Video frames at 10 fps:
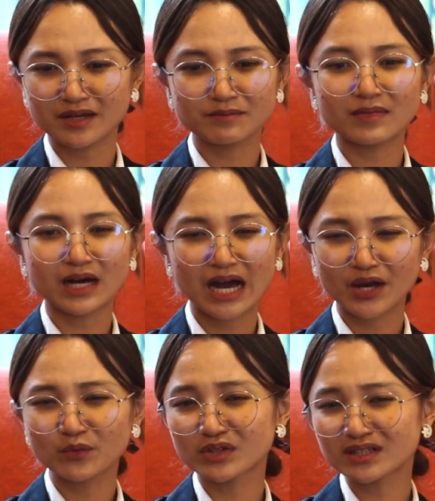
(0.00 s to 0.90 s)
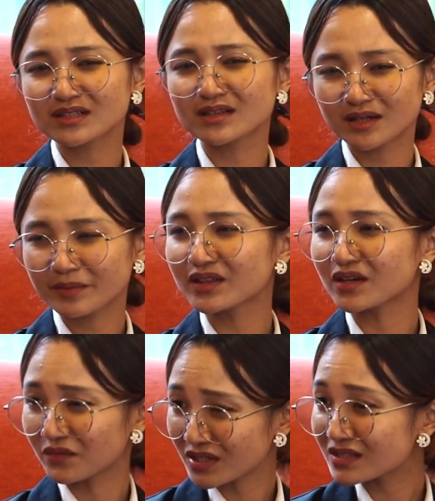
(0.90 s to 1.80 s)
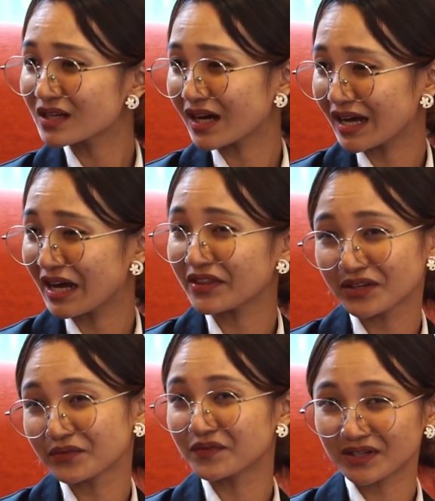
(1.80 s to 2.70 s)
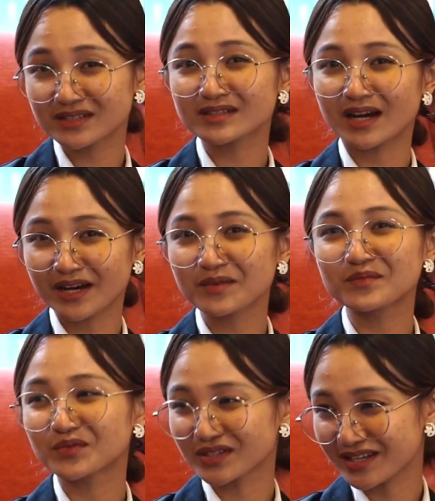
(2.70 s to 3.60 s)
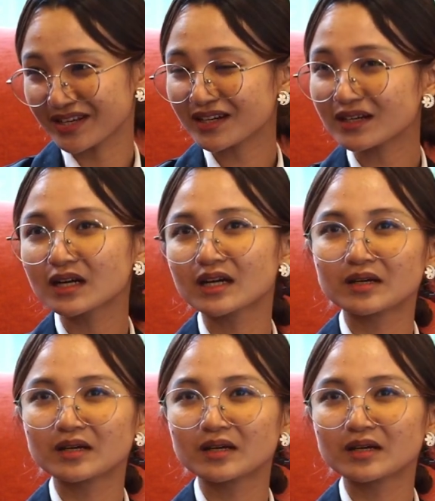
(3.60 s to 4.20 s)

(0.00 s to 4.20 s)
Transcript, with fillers: I was a little bit nervous at the first time was here,